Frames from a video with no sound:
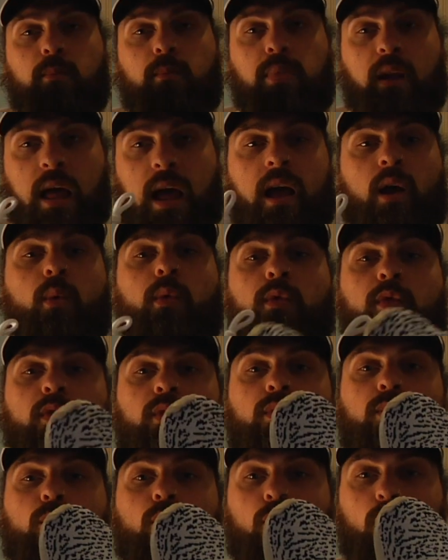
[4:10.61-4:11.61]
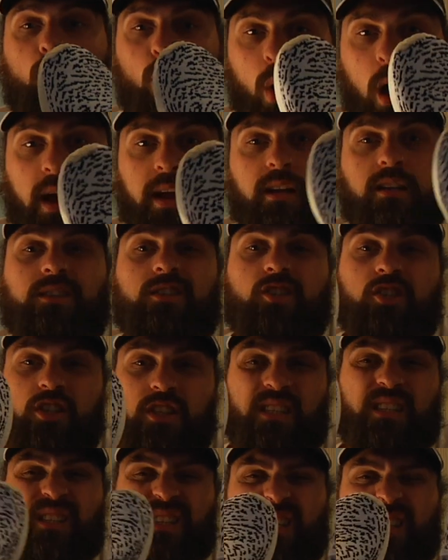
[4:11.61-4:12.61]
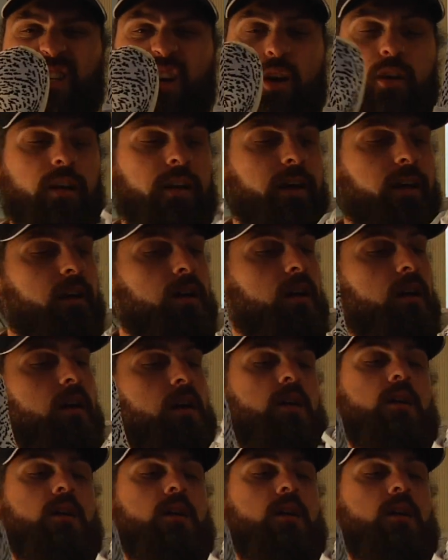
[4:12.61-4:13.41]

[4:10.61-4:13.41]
black with white Sashiko'd in,